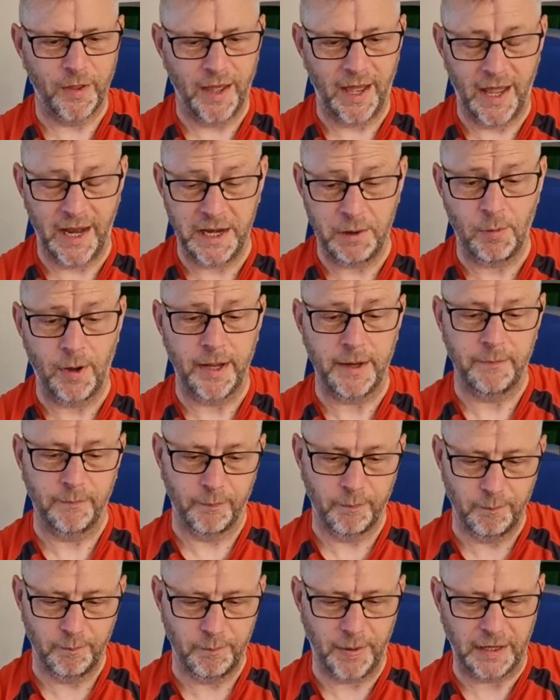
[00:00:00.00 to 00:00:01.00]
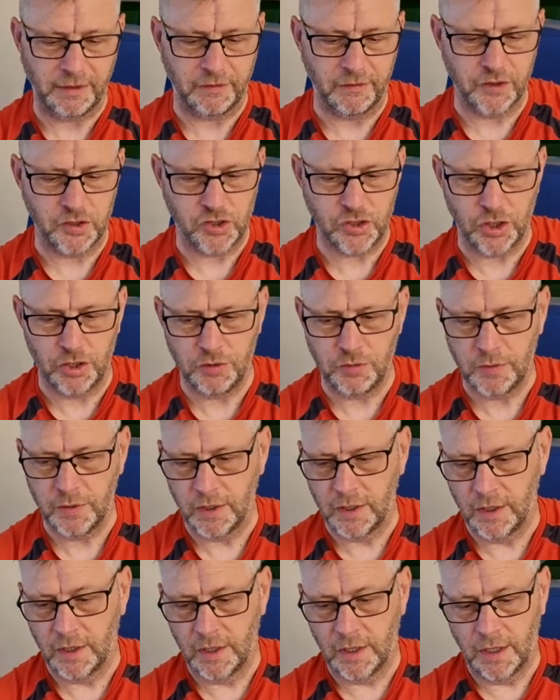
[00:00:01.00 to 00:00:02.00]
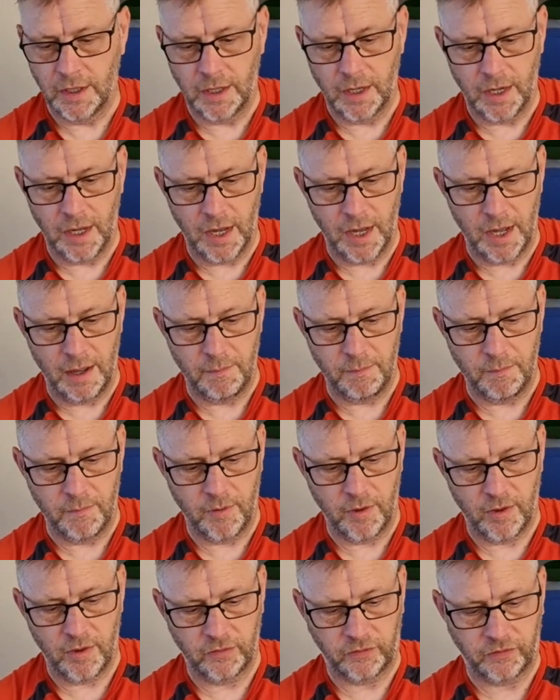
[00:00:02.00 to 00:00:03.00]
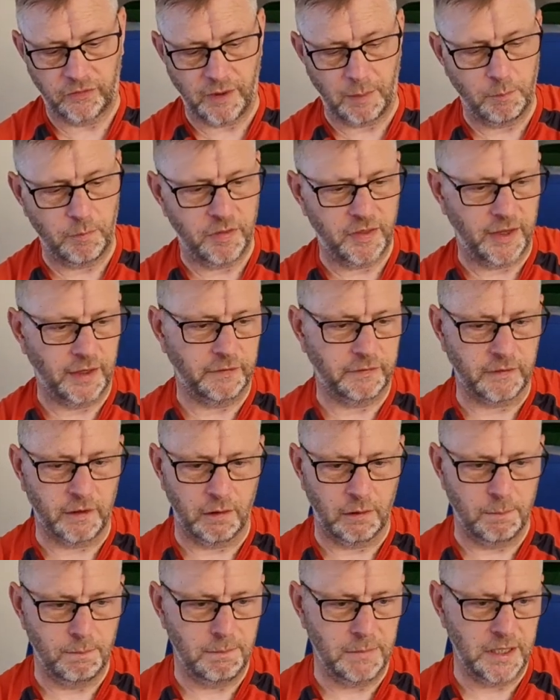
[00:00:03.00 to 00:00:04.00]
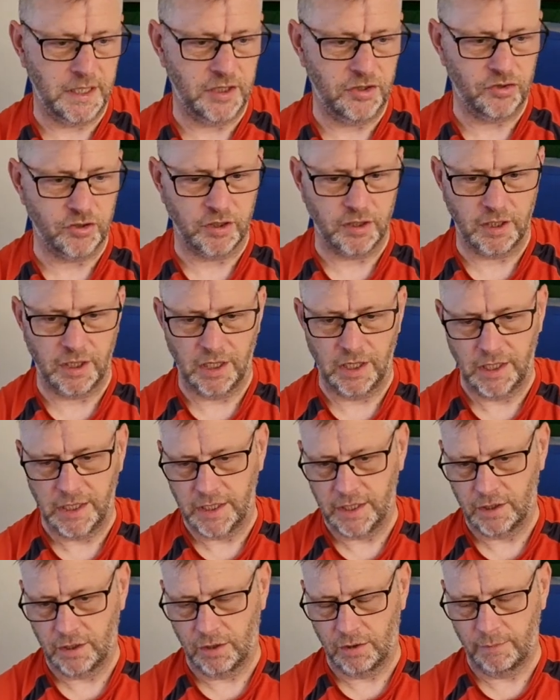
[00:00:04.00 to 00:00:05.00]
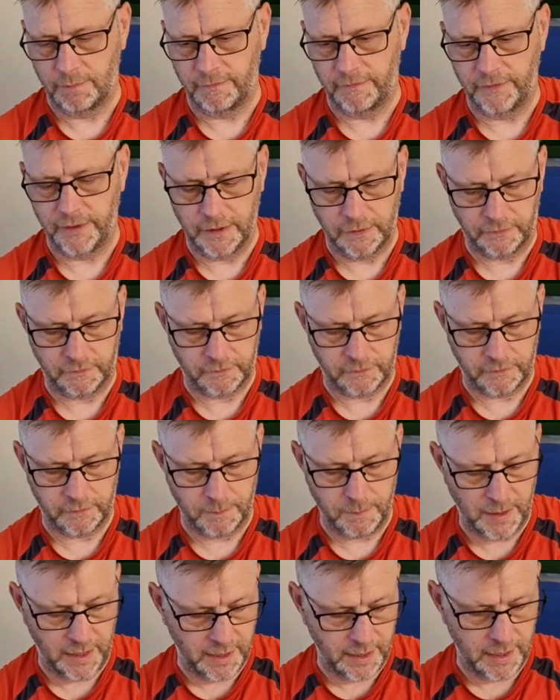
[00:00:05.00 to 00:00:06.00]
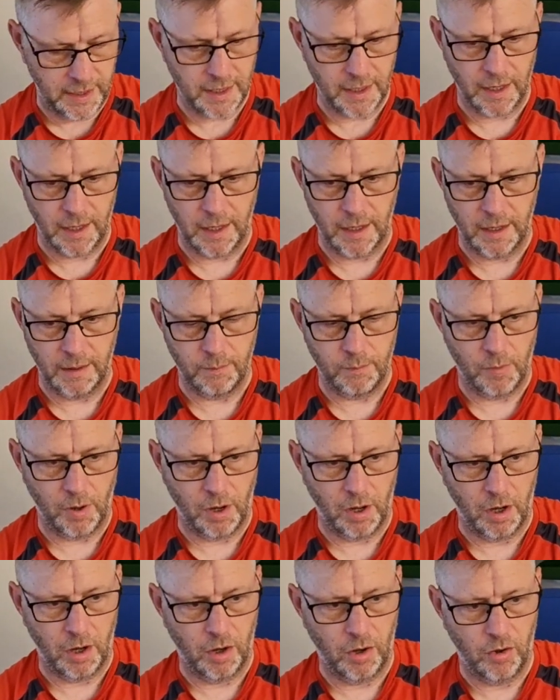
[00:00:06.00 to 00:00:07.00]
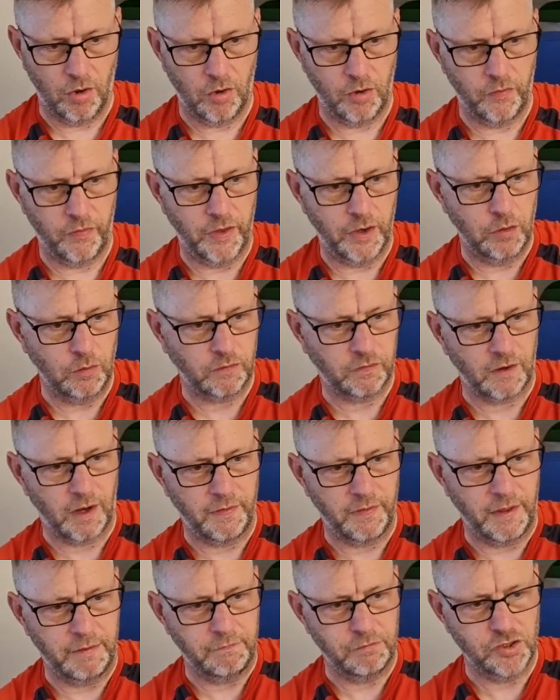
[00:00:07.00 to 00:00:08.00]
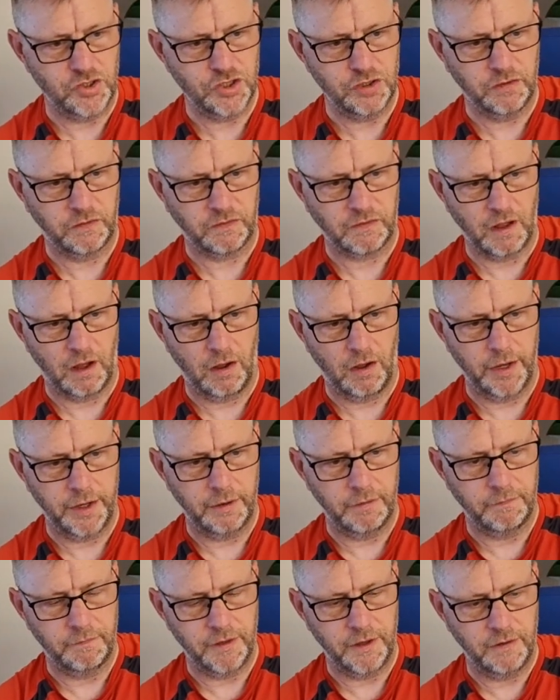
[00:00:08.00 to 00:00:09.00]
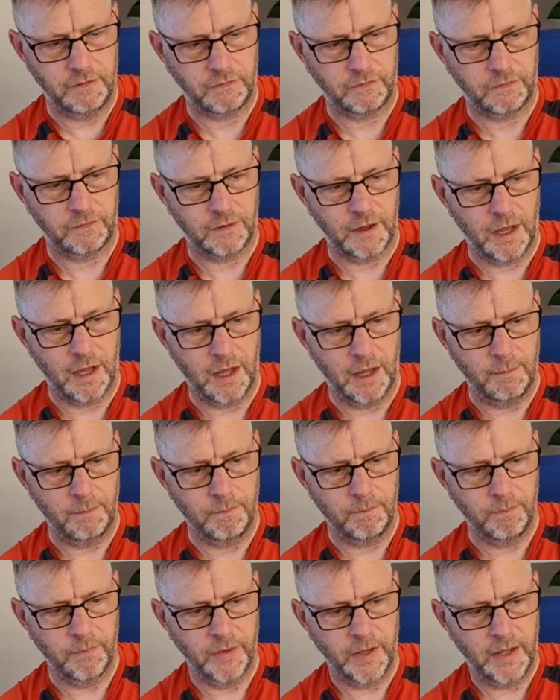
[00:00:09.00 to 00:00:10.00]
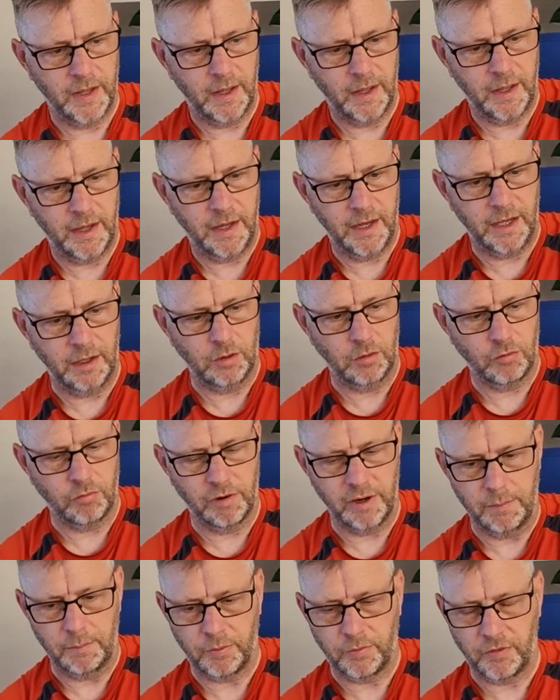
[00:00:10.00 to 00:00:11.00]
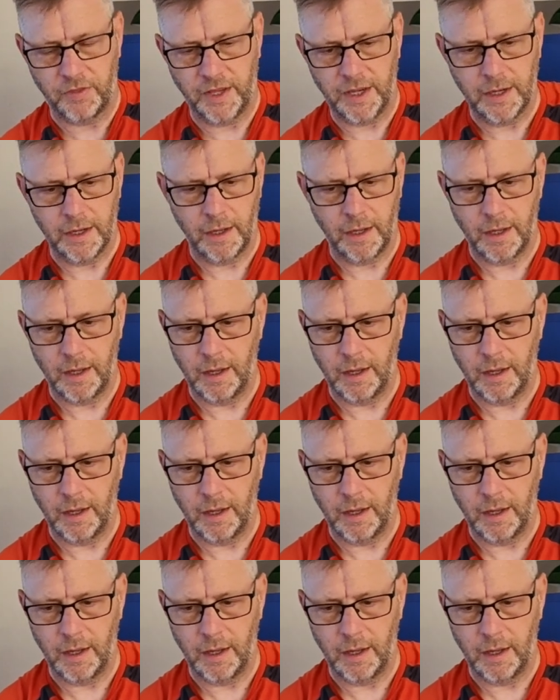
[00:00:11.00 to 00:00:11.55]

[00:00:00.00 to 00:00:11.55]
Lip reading: Anyway, back to the shoe. Some things that are immediately obvious to me are, it looks like they've reduced the height of this heel grip thing.